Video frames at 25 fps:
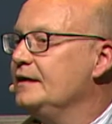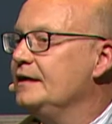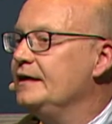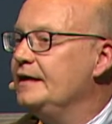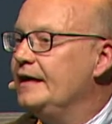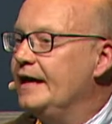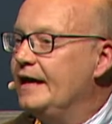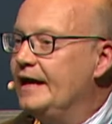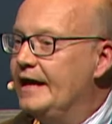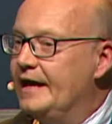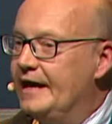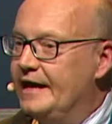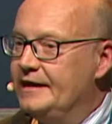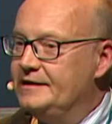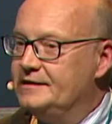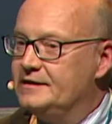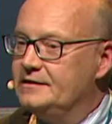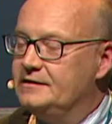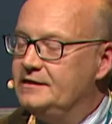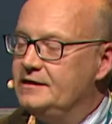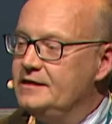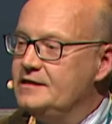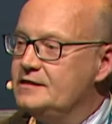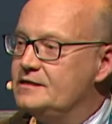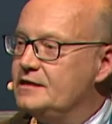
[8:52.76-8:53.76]

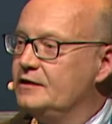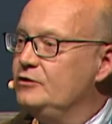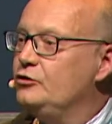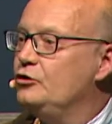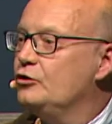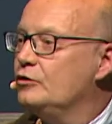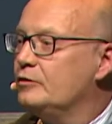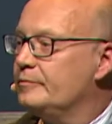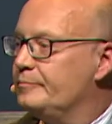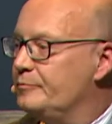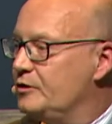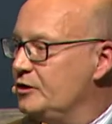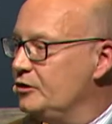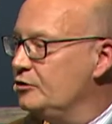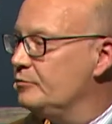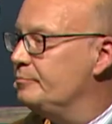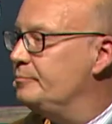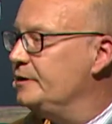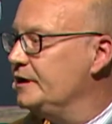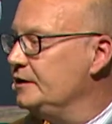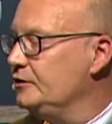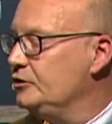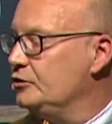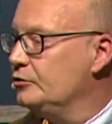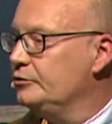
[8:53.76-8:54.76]
entities in Europe, the
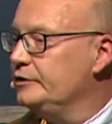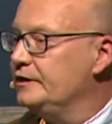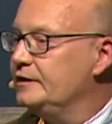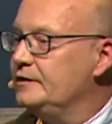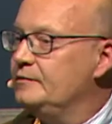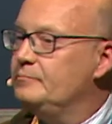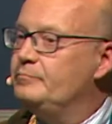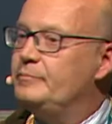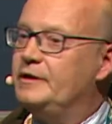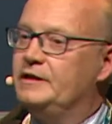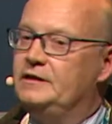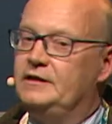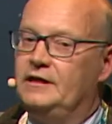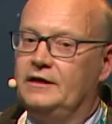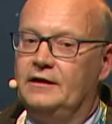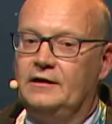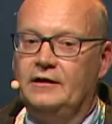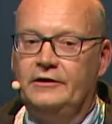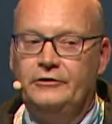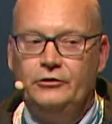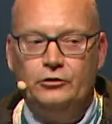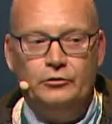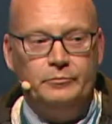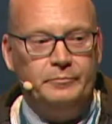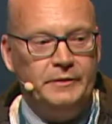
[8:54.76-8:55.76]
European Union in particular,
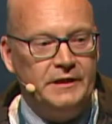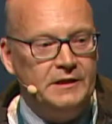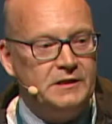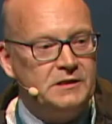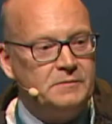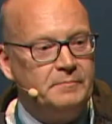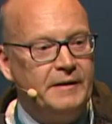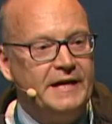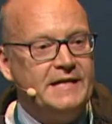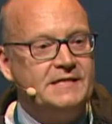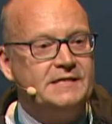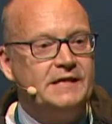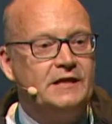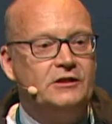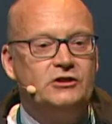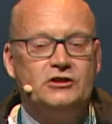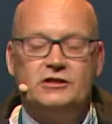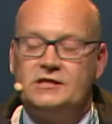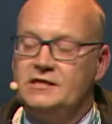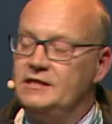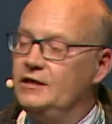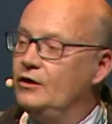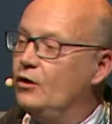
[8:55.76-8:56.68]
European Space Agency,